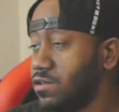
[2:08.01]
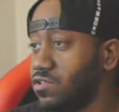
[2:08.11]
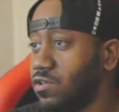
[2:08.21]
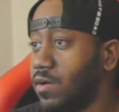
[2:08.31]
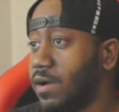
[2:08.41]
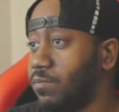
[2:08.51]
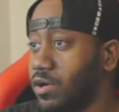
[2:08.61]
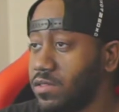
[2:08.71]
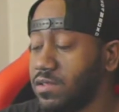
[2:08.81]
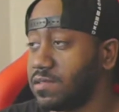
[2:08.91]
So I
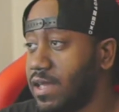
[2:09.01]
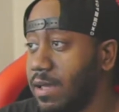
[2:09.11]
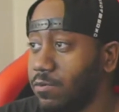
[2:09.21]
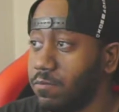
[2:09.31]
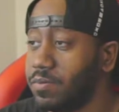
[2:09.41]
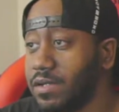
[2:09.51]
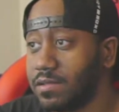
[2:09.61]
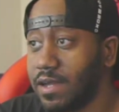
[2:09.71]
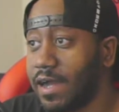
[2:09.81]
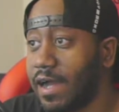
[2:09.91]
bought this cable, but
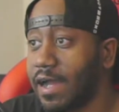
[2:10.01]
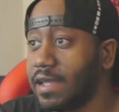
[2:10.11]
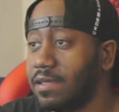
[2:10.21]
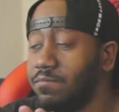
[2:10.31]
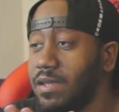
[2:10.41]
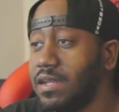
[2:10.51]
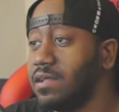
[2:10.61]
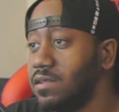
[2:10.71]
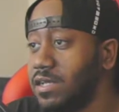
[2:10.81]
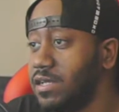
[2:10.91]
I
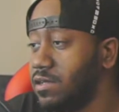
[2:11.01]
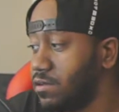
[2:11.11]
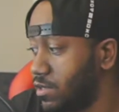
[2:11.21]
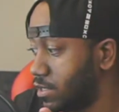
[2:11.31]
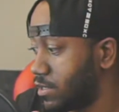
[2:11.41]
immediately